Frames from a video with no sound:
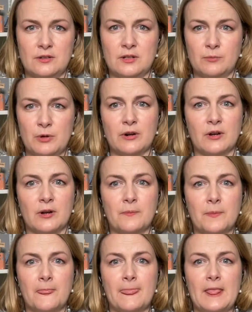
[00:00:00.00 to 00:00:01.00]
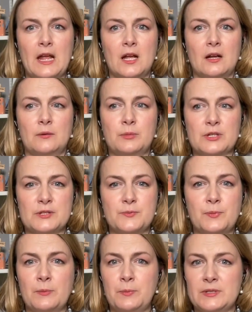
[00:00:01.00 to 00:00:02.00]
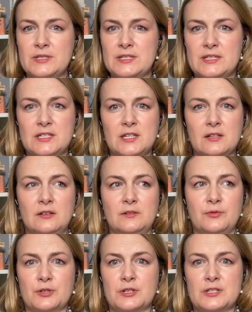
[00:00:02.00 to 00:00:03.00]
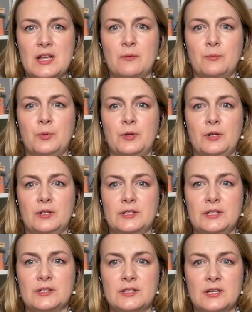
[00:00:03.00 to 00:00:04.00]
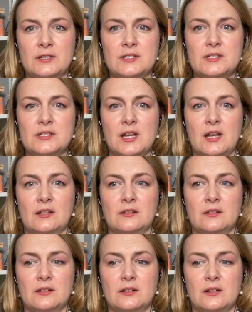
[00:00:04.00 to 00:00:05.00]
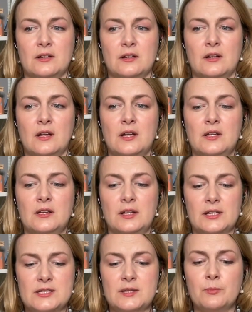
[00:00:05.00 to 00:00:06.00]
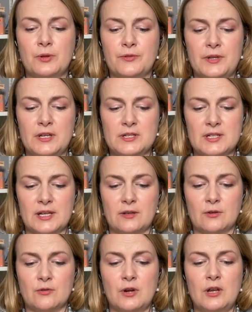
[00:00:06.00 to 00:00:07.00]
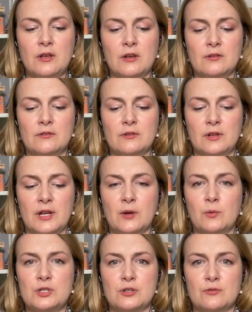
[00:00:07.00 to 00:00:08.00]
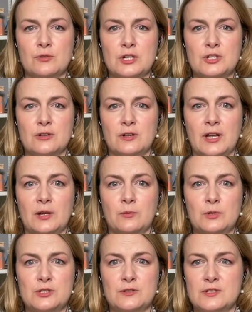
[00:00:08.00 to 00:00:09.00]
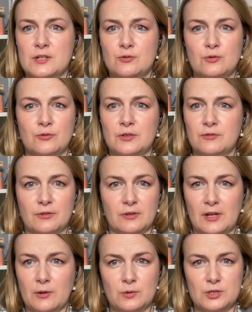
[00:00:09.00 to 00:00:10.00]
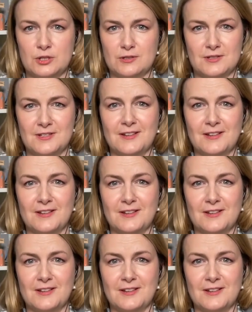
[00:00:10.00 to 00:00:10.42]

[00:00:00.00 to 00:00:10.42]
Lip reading: America, because people still, for example, didn't understand like simple things like Ukrainian language and Russian language. These are two different languages.